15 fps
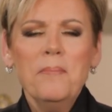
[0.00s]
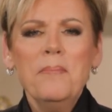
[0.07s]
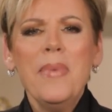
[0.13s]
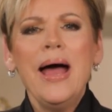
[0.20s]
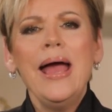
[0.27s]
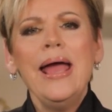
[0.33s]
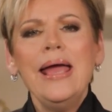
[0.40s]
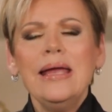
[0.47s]

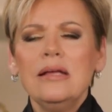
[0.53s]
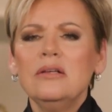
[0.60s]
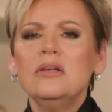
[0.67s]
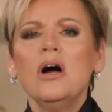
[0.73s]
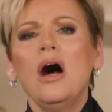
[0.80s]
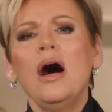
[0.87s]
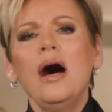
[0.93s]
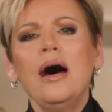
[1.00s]
May
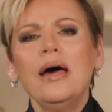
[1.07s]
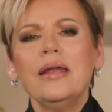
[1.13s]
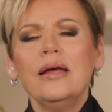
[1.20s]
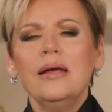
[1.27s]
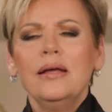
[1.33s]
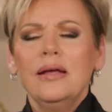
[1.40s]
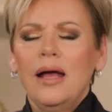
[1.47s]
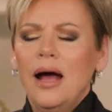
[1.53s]
God,
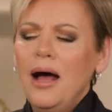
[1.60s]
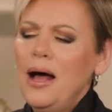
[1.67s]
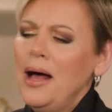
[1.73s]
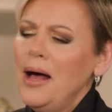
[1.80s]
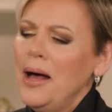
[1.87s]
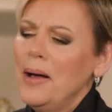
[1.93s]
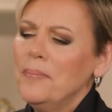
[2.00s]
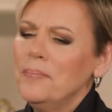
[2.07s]

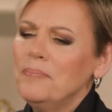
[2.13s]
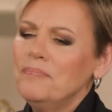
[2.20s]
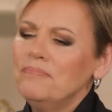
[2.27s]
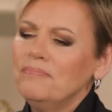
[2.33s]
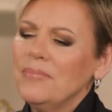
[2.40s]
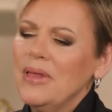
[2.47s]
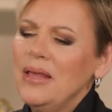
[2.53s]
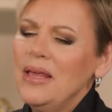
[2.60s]
um,